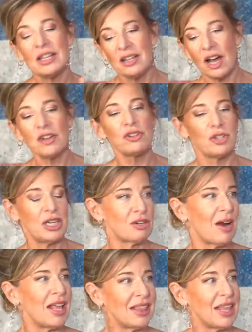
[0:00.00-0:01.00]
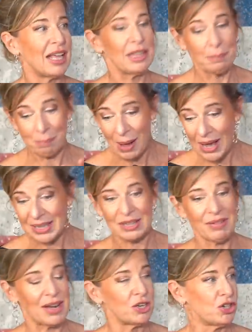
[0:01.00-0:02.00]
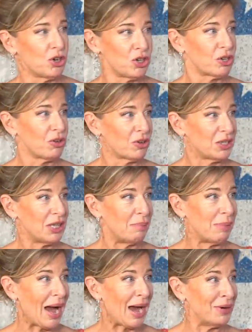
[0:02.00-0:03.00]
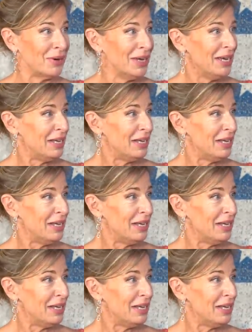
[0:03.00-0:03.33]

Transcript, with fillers: Nigel did a great thing. The banks have had a shot across their bow.